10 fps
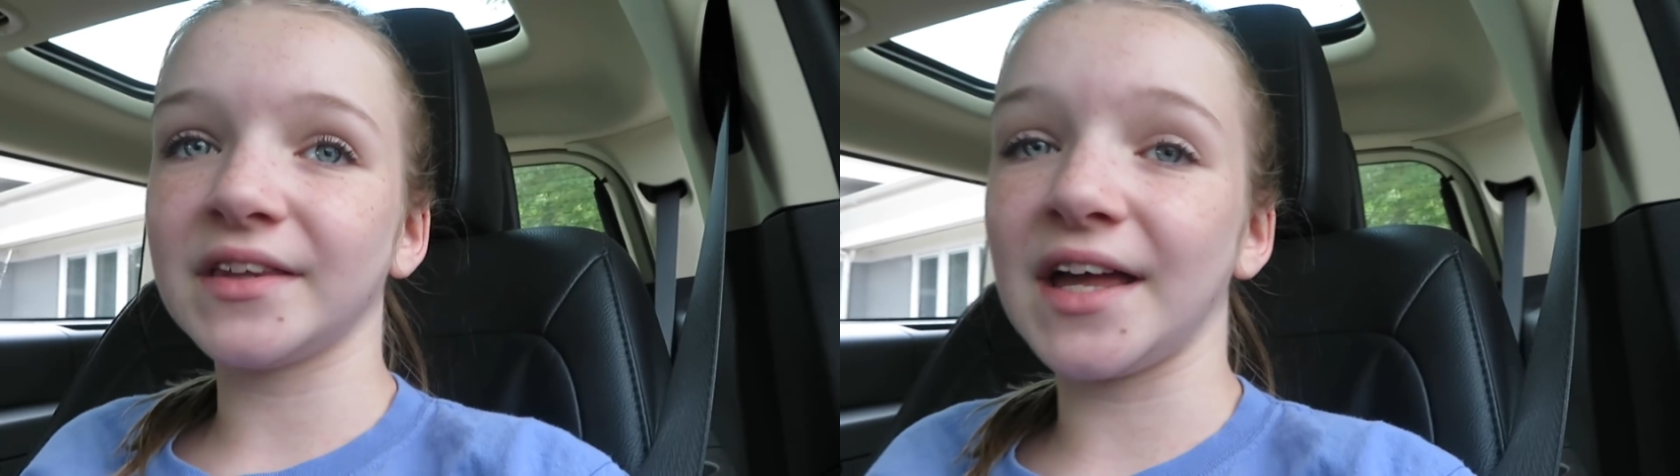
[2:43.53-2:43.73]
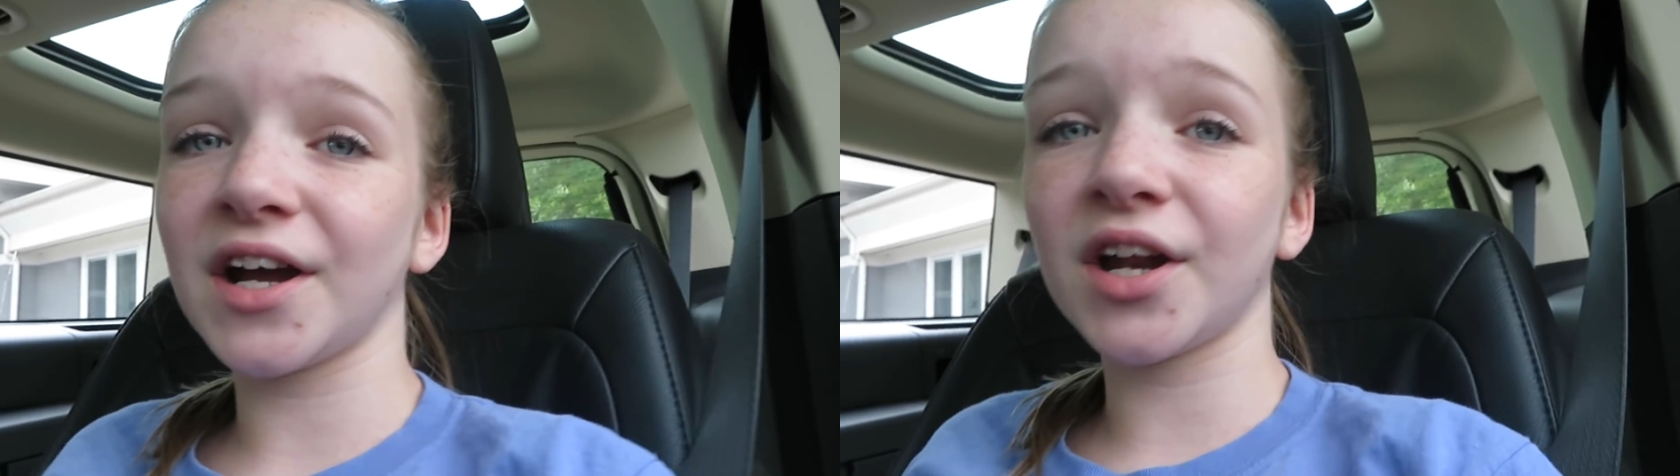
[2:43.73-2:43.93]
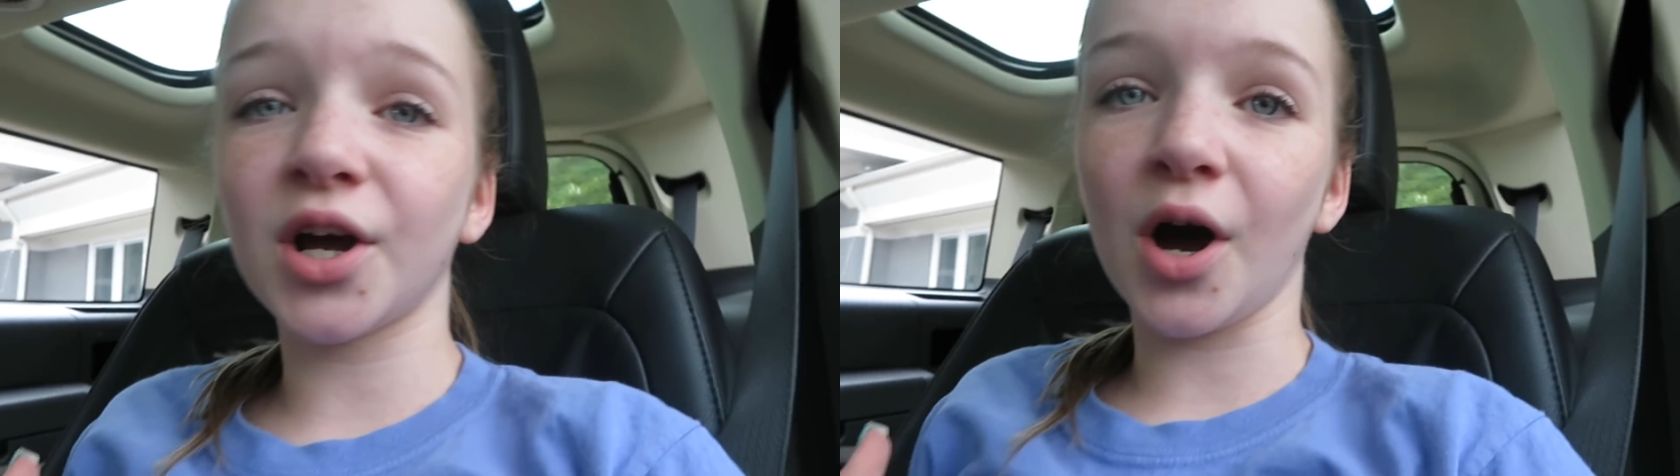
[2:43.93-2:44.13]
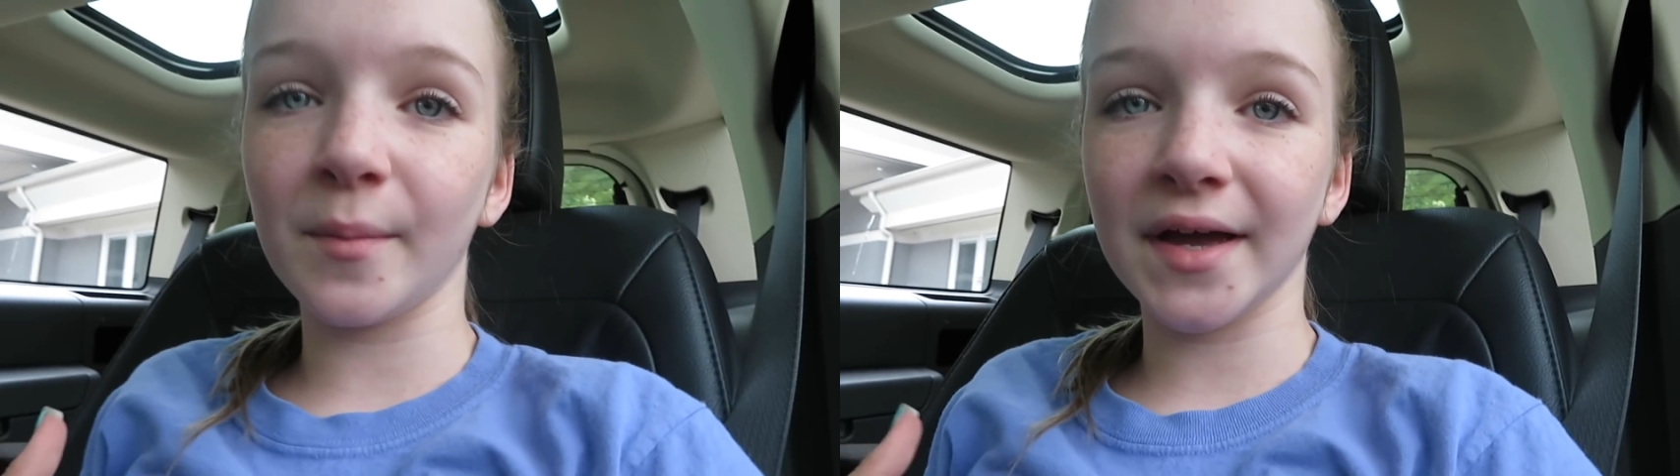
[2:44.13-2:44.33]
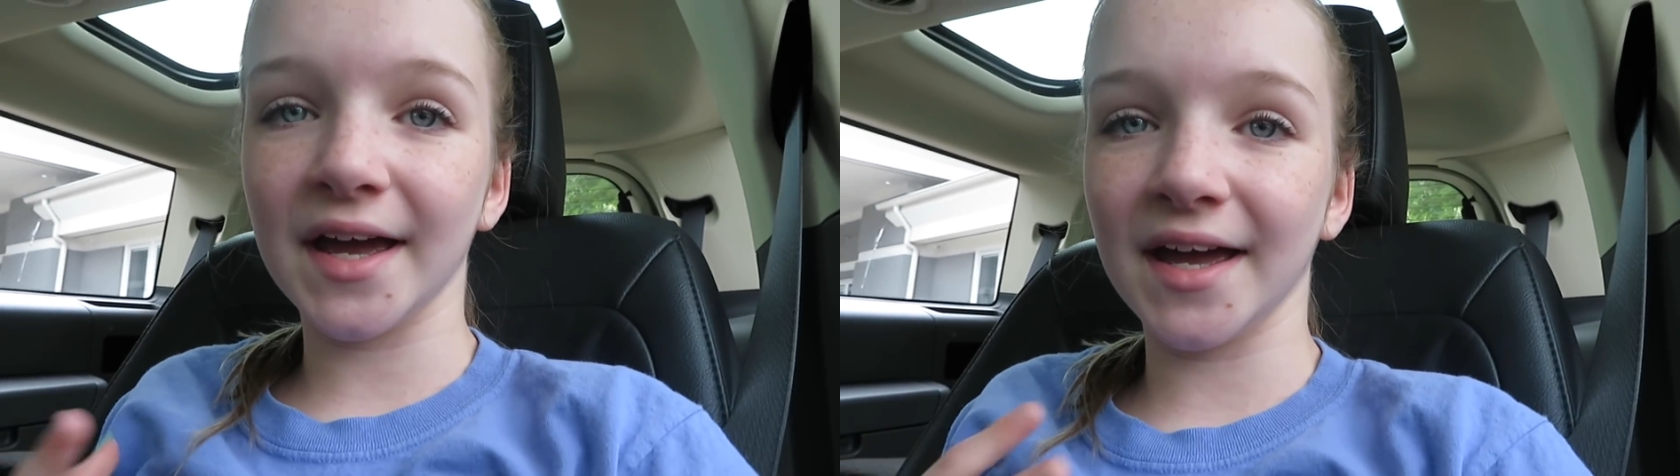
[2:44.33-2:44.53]
They're gonna
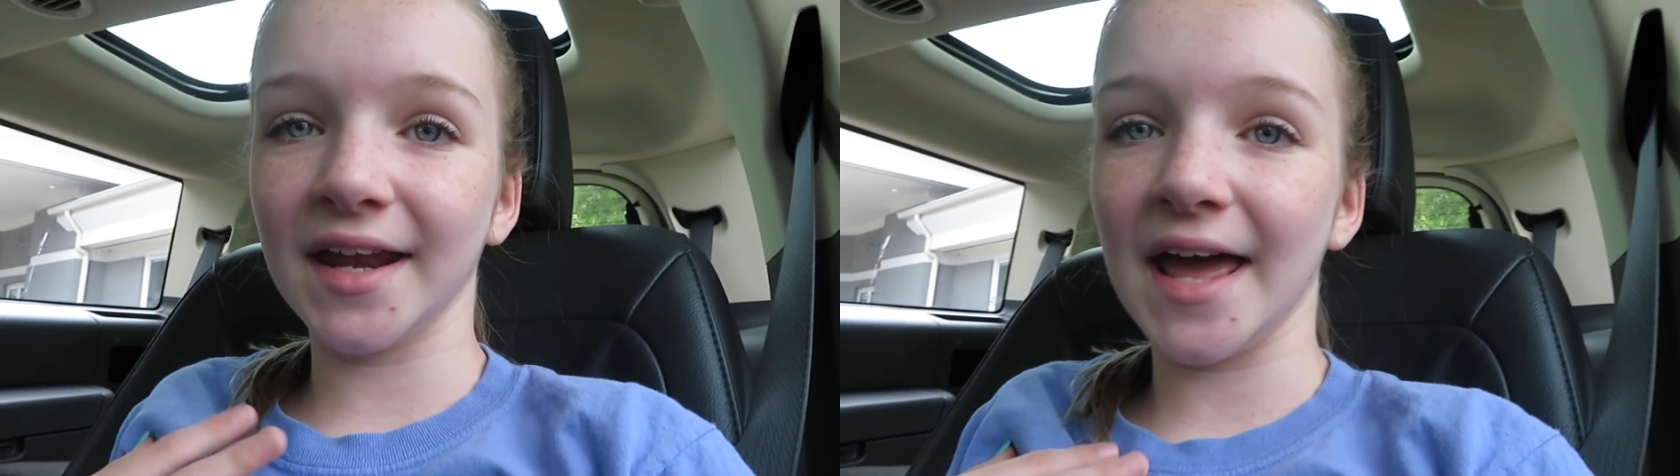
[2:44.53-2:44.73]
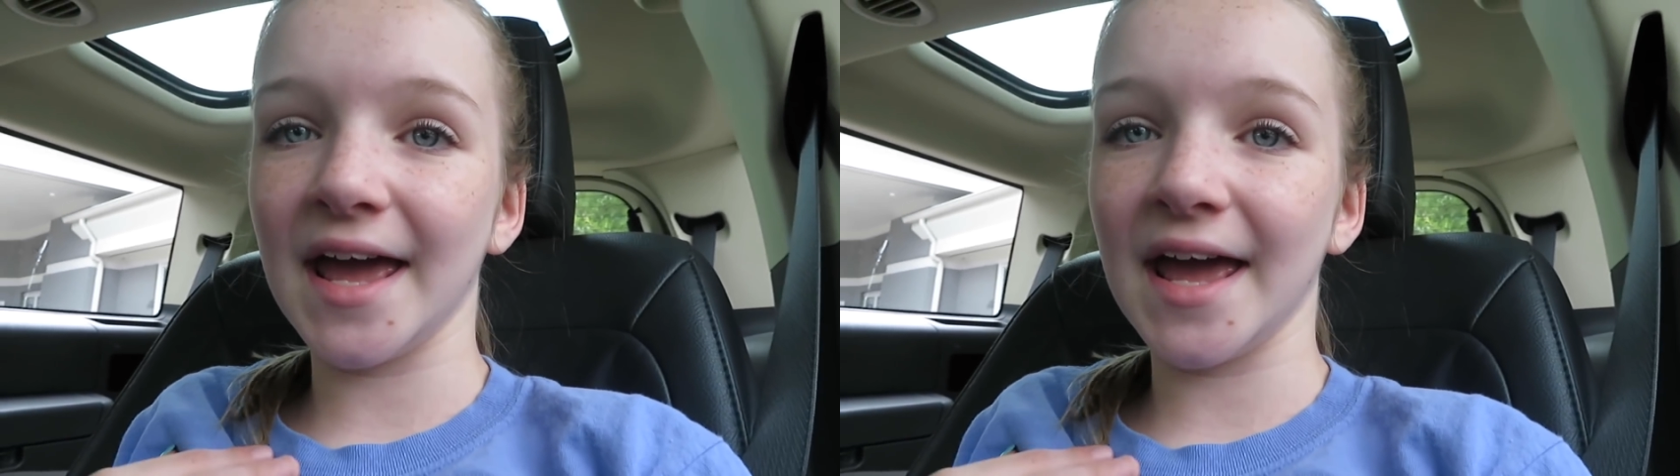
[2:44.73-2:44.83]
call me in